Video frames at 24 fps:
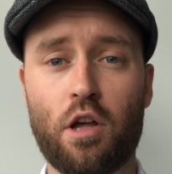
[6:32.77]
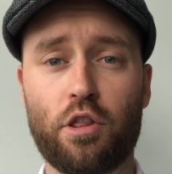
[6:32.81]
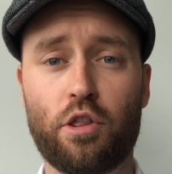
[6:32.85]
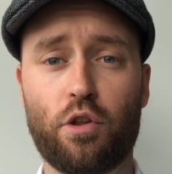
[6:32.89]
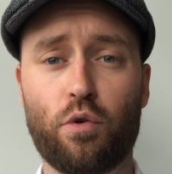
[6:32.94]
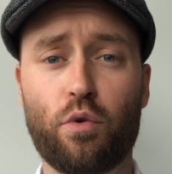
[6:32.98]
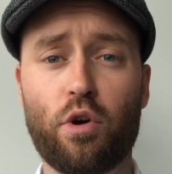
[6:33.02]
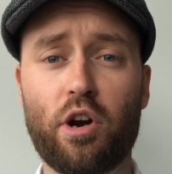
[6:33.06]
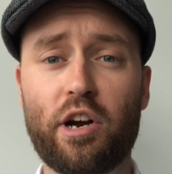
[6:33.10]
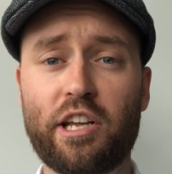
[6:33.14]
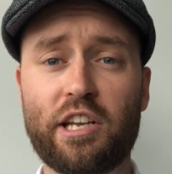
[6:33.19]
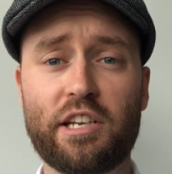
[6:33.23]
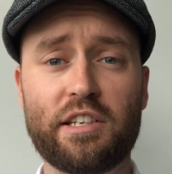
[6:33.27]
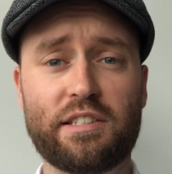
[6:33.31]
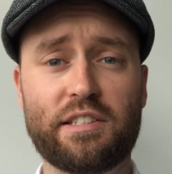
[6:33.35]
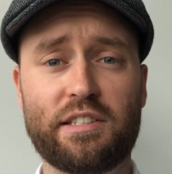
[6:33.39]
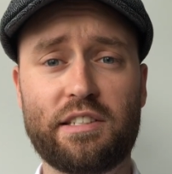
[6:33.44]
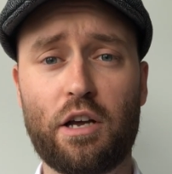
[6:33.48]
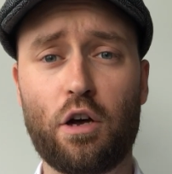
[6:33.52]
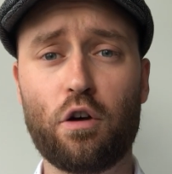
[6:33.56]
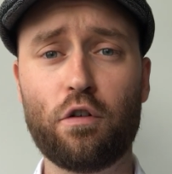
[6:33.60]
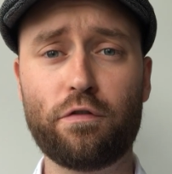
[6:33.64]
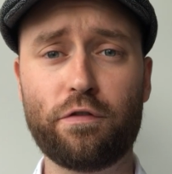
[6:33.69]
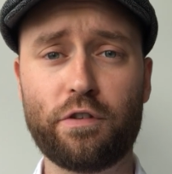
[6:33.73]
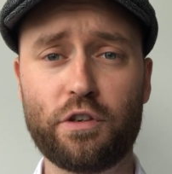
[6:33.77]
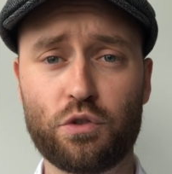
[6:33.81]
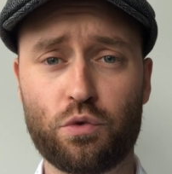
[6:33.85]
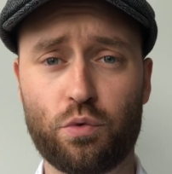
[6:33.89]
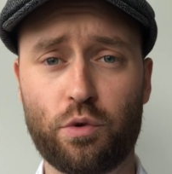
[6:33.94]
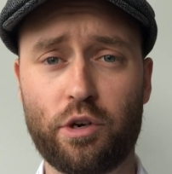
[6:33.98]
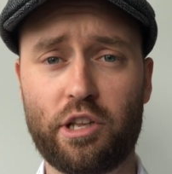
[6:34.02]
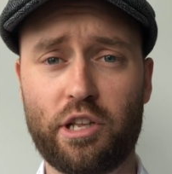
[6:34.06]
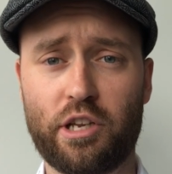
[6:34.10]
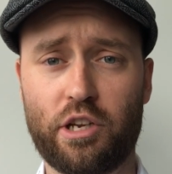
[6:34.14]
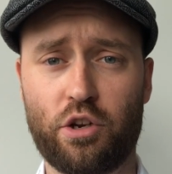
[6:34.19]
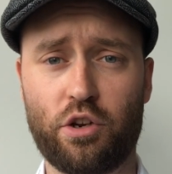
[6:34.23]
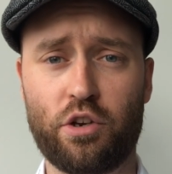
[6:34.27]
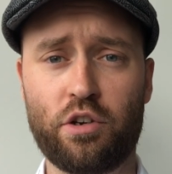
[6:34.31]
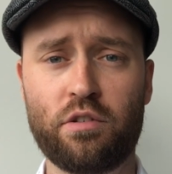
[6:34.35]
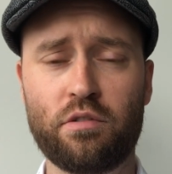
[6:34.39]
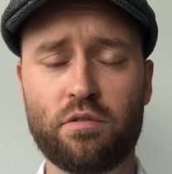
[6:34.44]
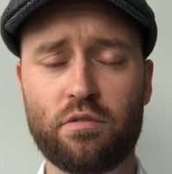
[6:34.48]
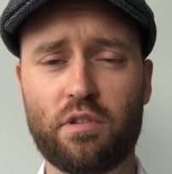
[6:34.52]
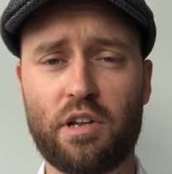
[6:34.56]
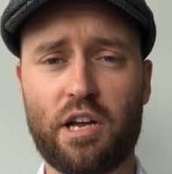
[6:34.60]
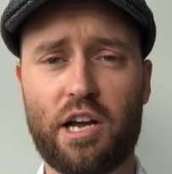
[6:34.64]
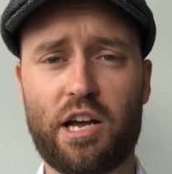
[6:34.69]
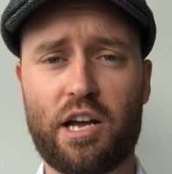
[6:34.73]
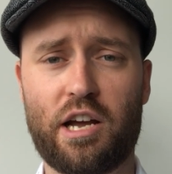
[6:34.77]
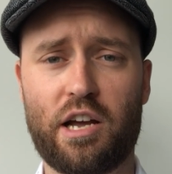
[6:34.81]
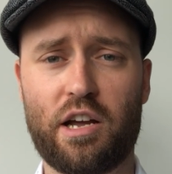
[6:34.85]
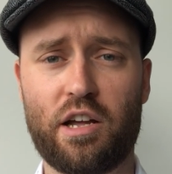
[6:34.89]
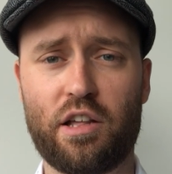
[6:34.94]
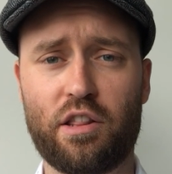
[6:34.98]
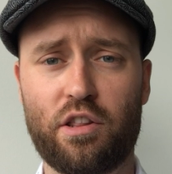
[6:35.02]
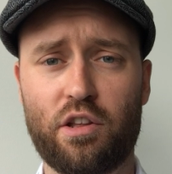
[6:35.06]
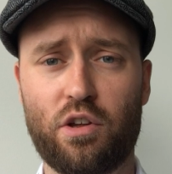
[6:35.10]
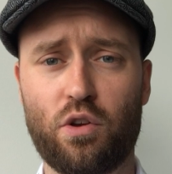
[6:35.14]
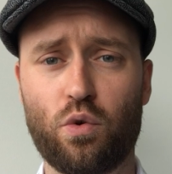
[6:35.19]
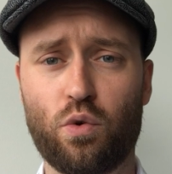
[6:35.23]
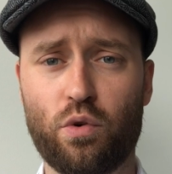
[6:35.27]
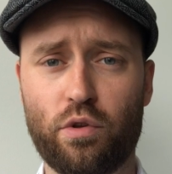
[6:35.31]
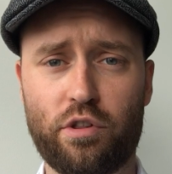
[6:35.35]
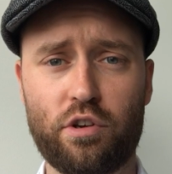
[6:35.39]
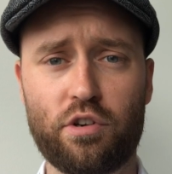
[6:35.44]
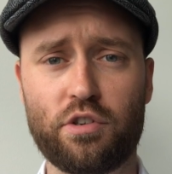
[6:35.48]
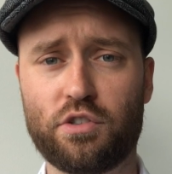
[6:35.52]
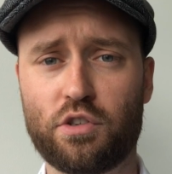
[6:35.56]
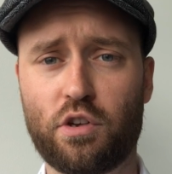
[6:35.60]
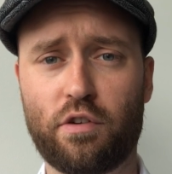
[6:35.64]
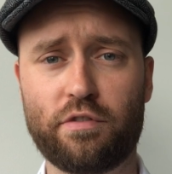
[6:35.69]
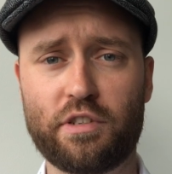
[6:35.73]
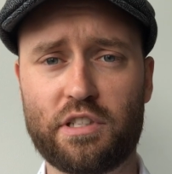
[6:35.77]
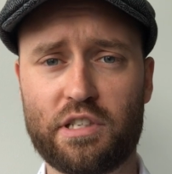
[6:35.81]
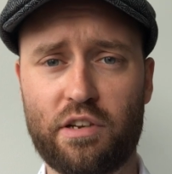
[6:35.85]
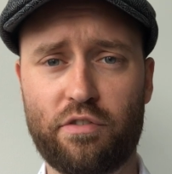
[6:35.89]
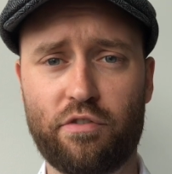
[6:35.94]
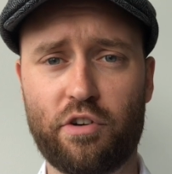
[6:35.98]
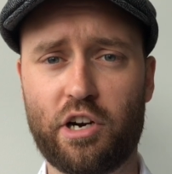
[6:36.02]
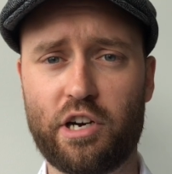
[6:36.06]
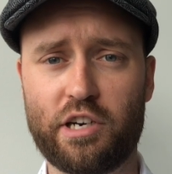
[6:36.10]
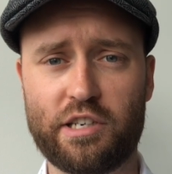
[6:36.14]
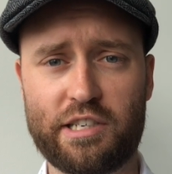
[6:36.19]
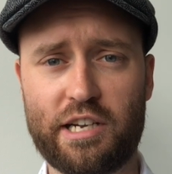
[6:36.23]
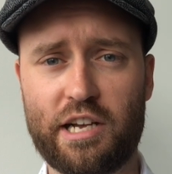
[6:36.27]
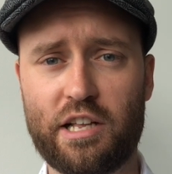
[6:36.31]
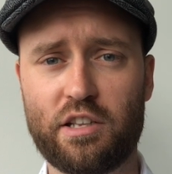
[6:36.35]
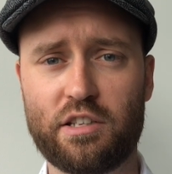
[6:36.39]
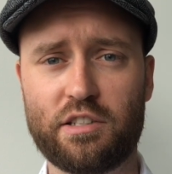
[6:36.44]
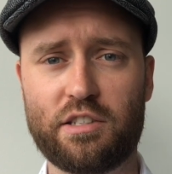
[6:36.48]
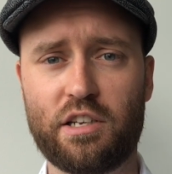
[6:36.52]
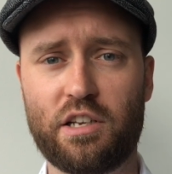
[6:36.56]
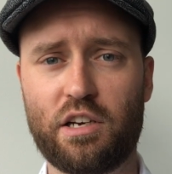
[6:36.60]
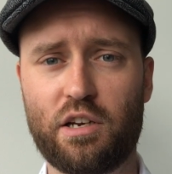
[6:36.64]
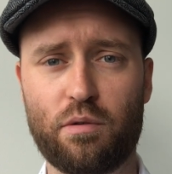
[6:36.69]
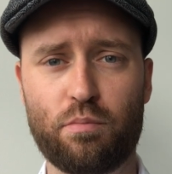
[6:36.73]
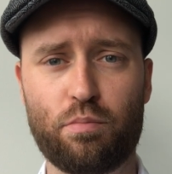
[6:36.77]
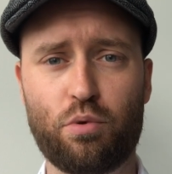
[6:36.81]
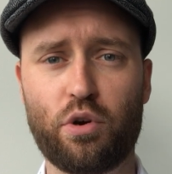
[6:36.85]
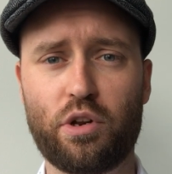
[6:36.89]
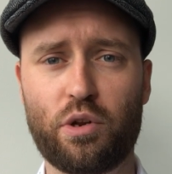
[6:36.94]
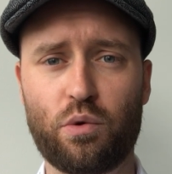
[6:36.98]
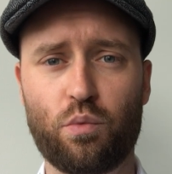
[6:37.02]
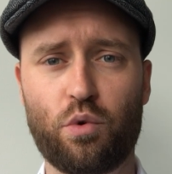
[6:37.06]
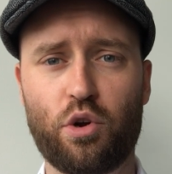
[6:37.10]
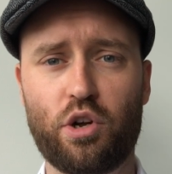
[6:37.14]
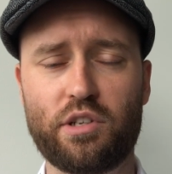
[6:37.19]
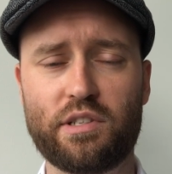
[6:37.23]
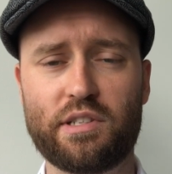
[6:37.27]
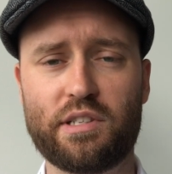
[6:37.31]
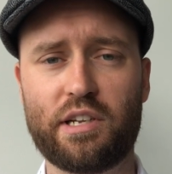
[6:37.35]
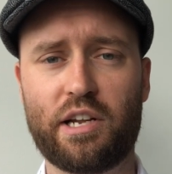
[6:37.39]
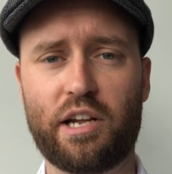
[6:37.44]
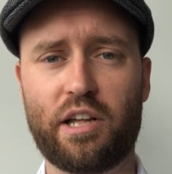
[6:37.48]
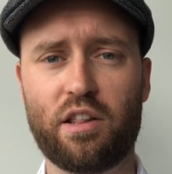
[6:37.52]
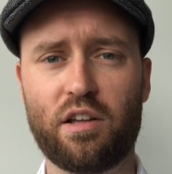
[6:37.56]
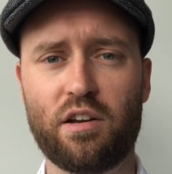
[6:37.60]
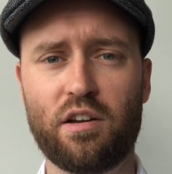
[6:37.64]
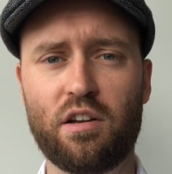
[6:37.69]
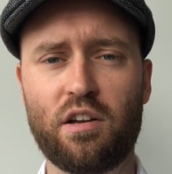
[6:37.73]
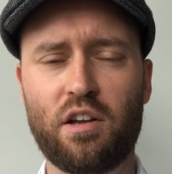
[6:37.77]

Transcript: The writing itself is really good. The author is obviously very talented at putting words together.